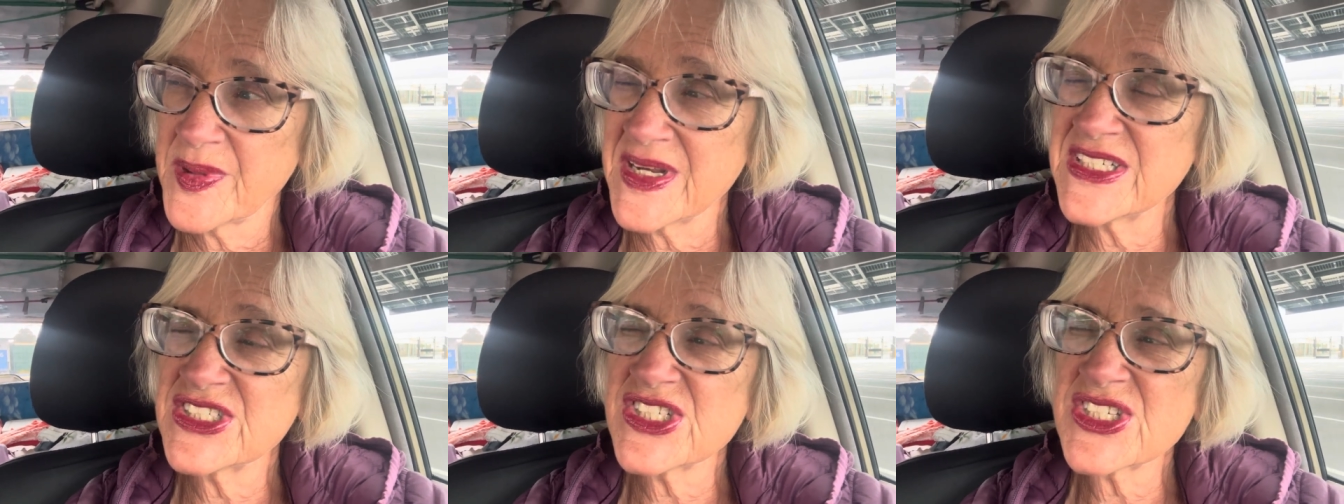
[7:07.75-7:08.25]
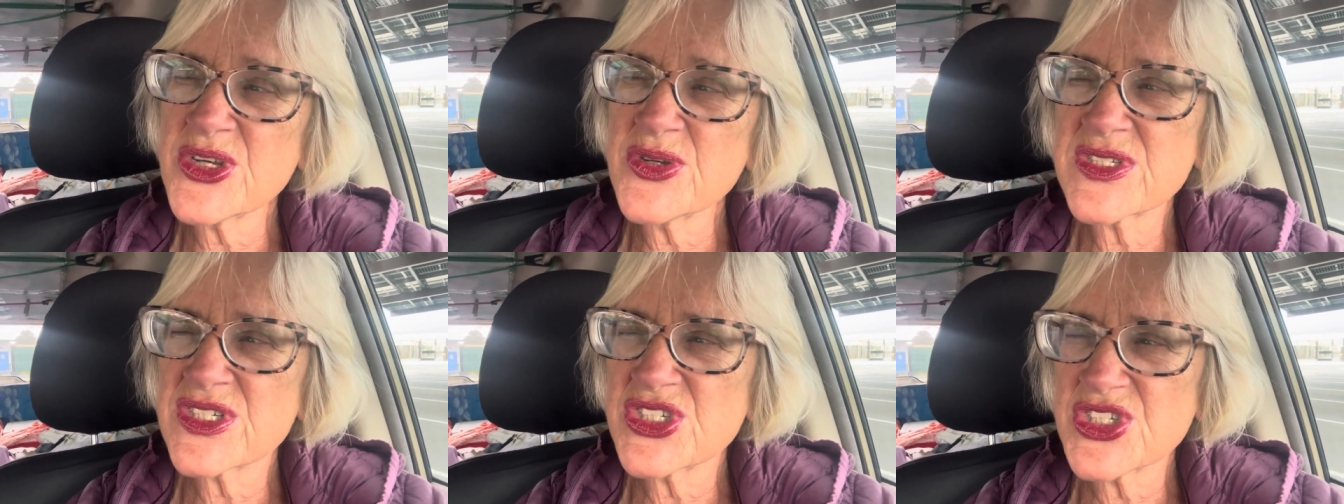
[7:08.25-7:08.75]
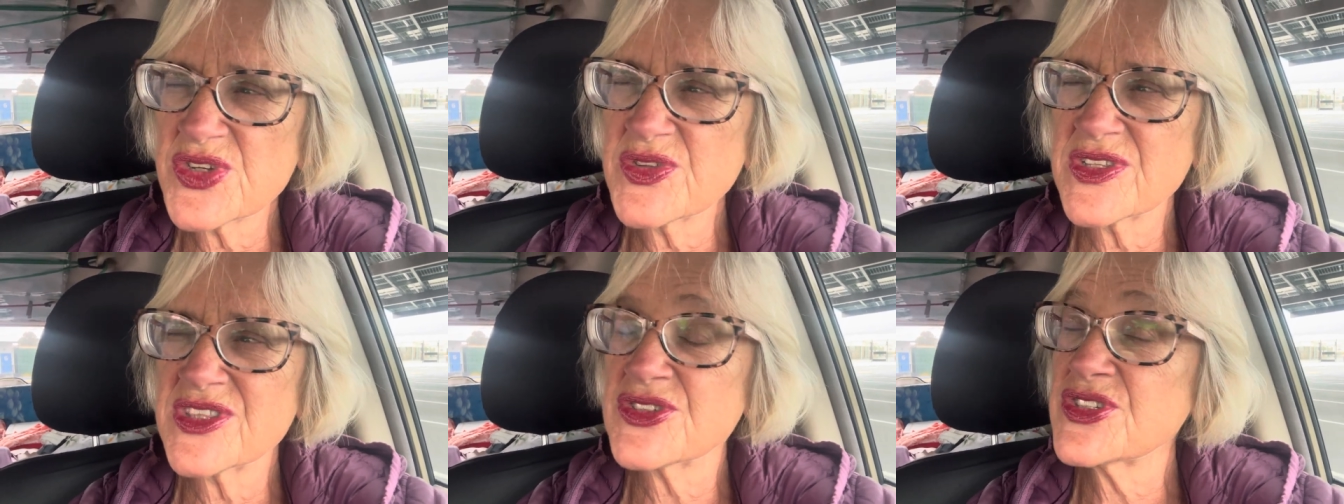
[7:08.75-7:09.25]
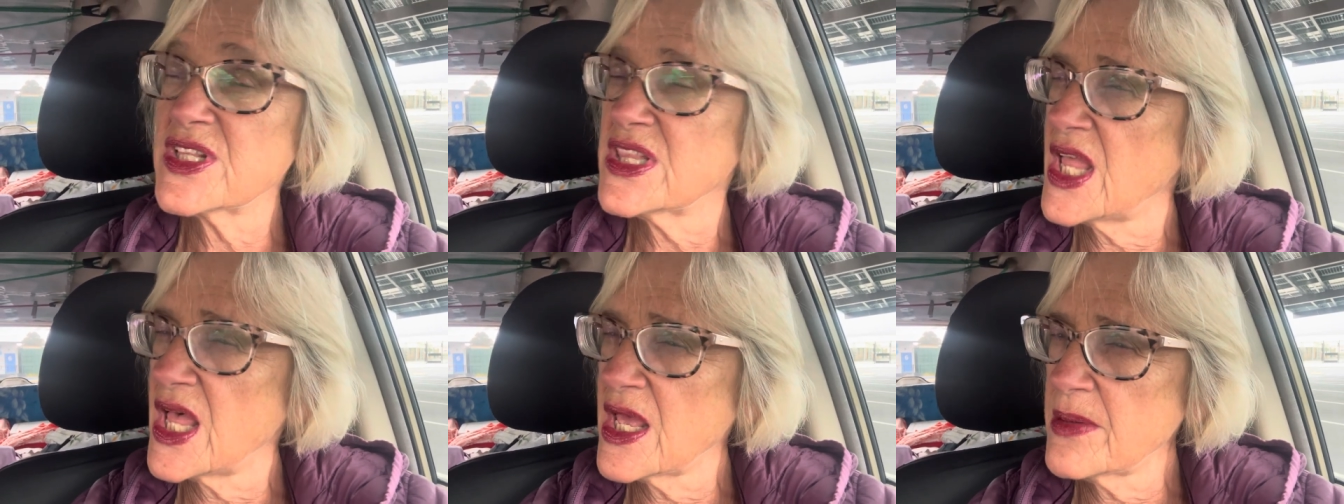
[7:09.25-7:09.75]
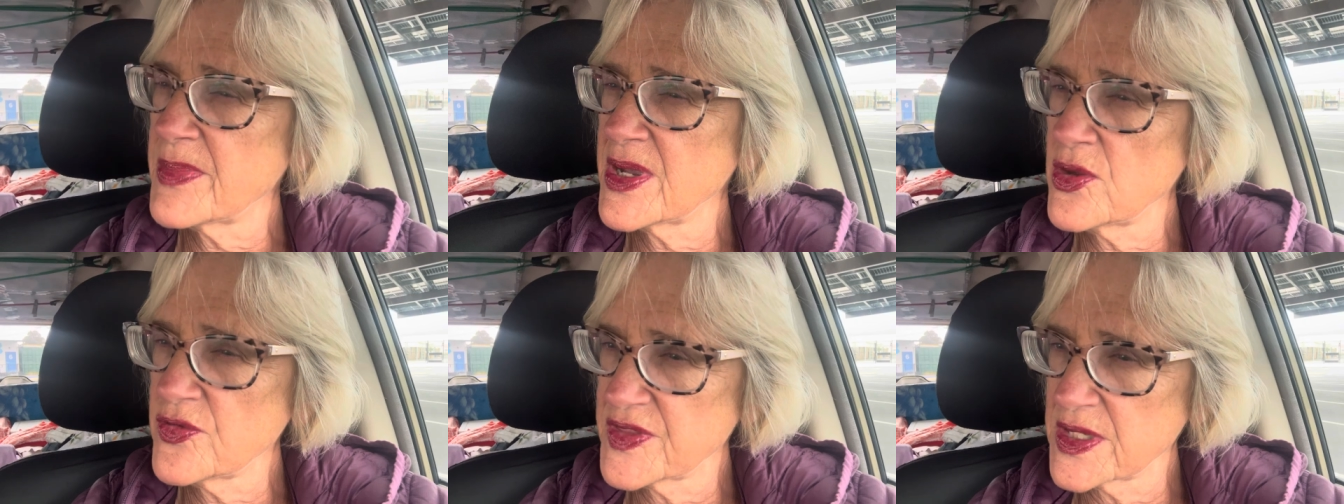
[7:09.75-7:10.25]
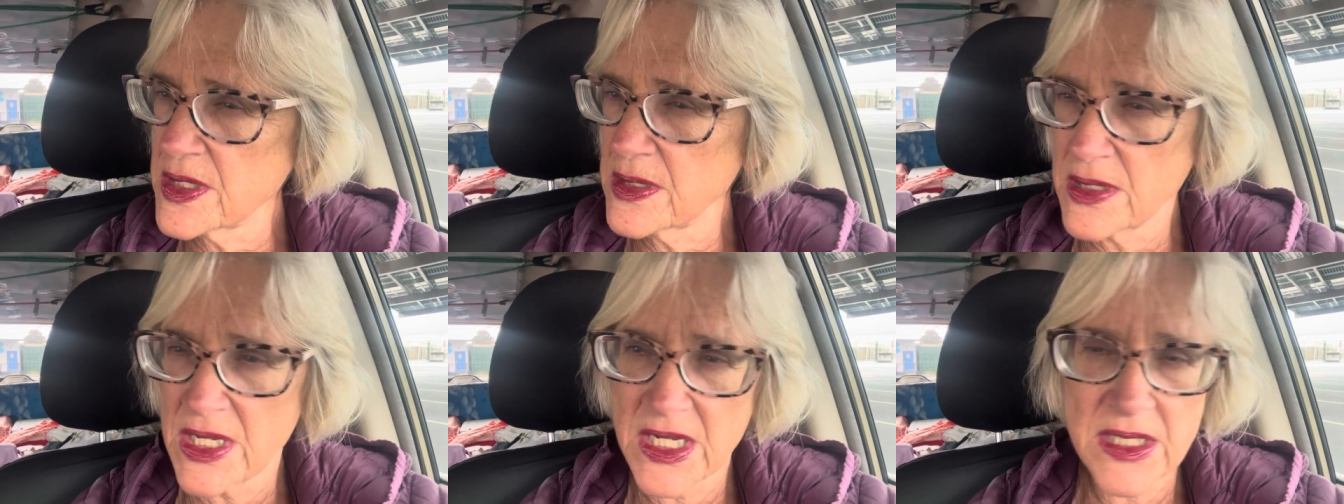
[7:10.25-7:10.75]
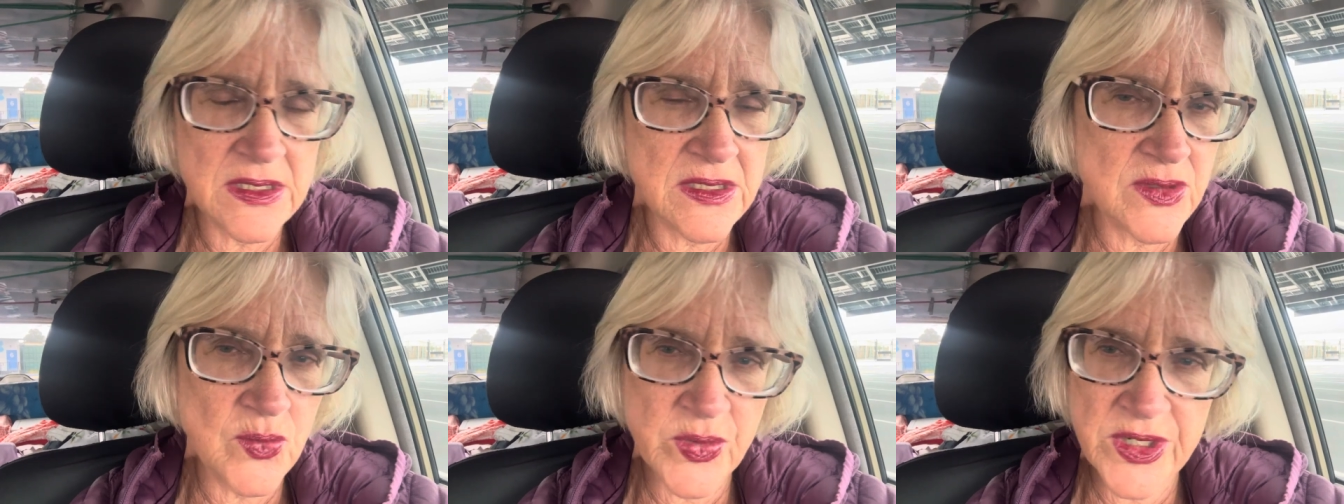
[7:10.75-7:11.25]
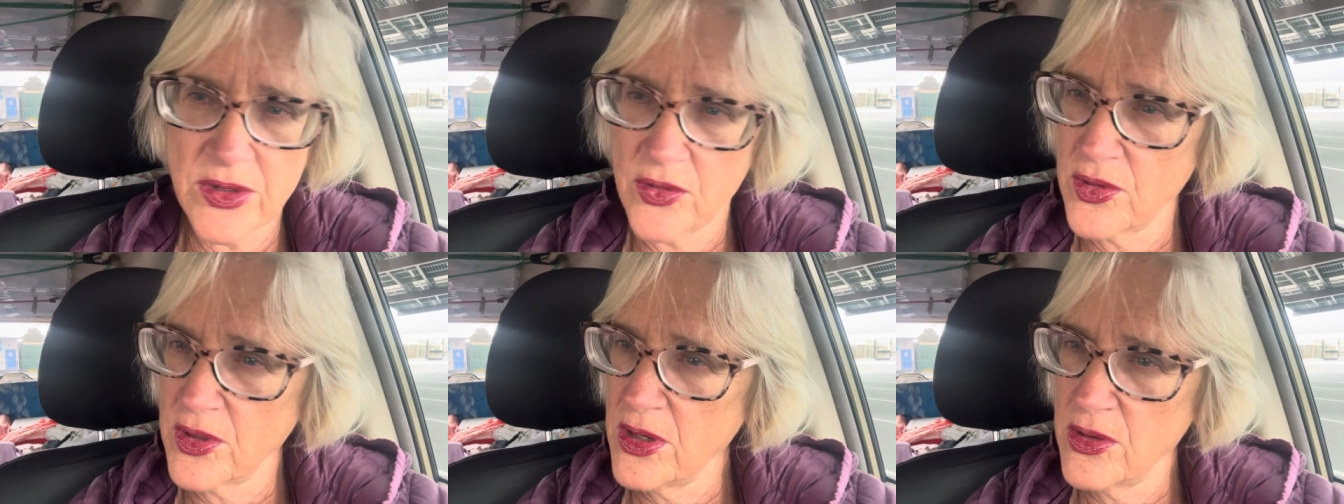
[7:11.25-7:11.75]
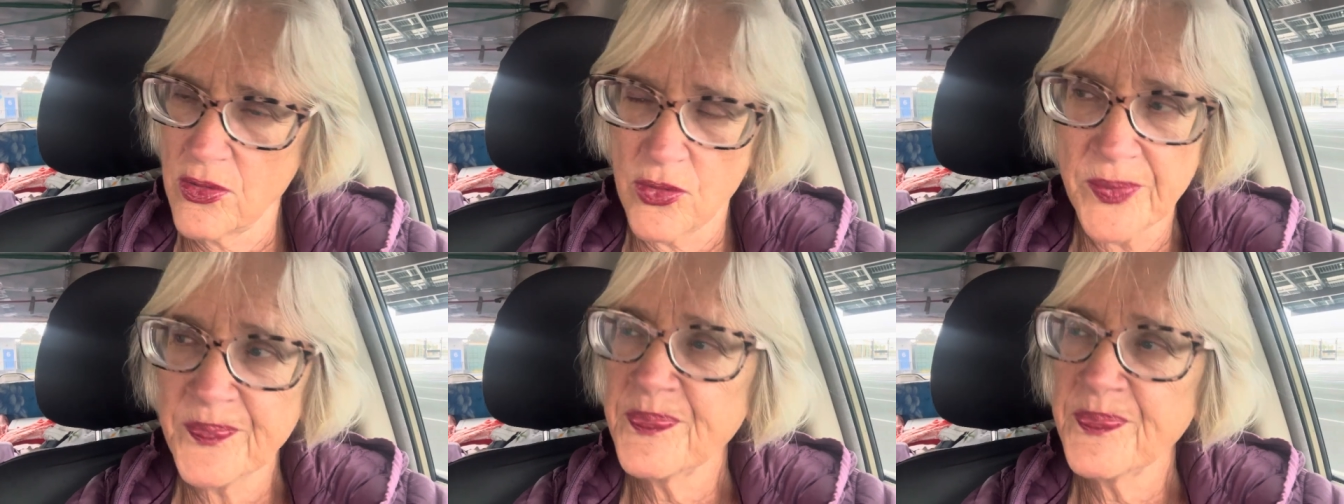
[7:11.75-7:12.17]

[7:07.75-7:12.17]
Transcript: But it just goes to show that there's a lot about that island that we don't know.